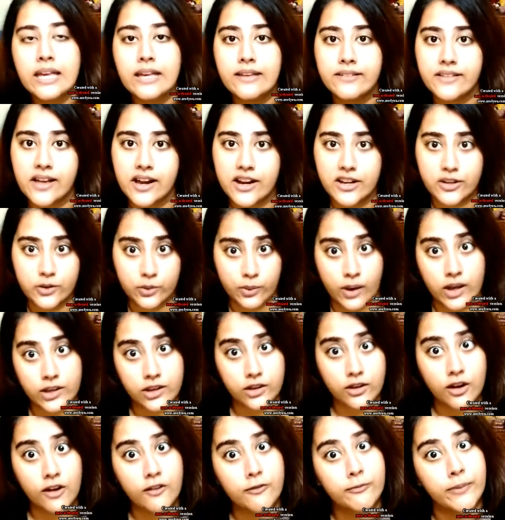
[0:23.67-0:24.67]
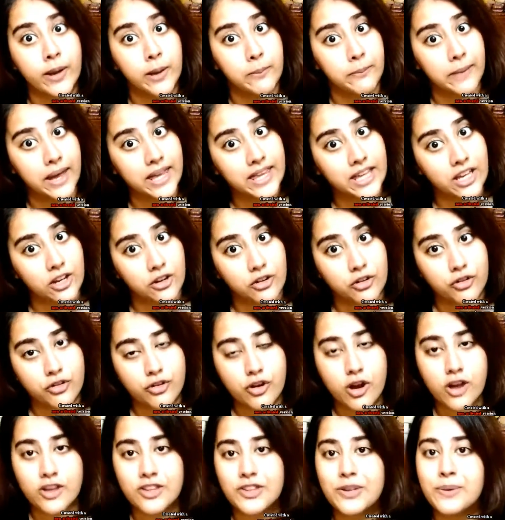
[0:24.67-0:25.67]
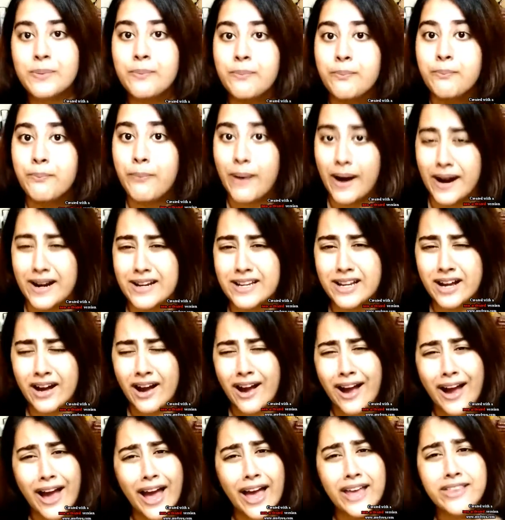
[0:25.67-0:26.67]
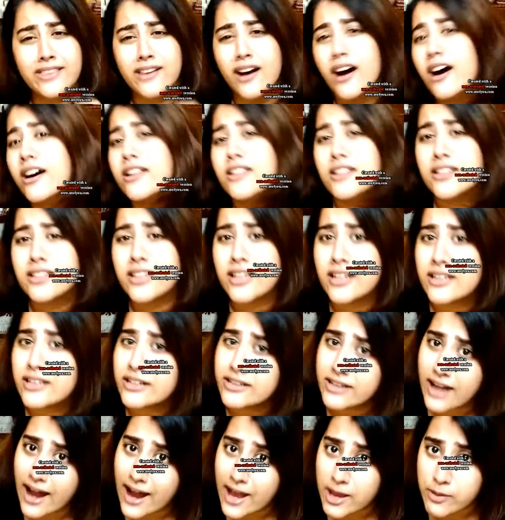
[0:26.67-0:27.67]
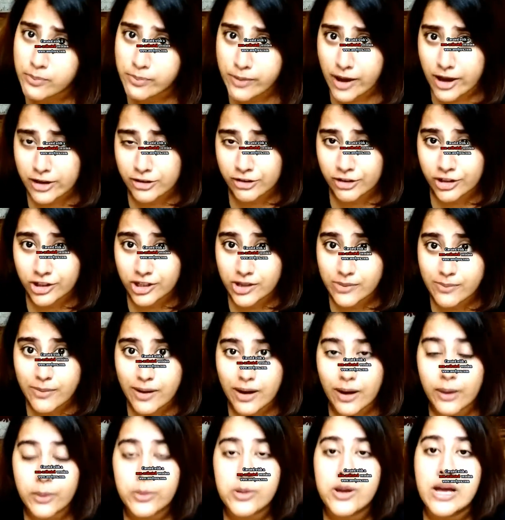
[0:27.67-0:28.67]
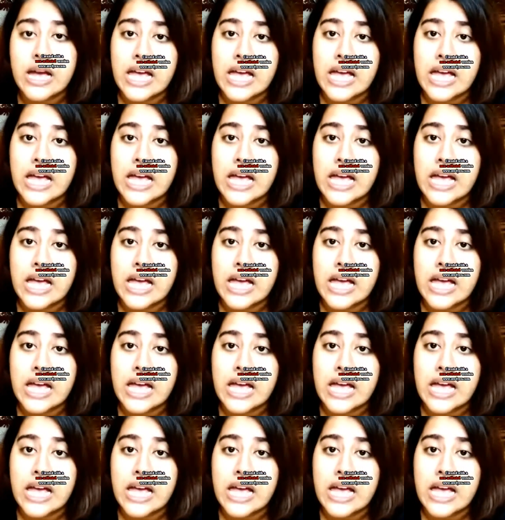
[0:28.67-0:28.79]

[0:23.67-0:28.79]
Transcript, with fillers: that is one of my many interests but another thing that i am passionate about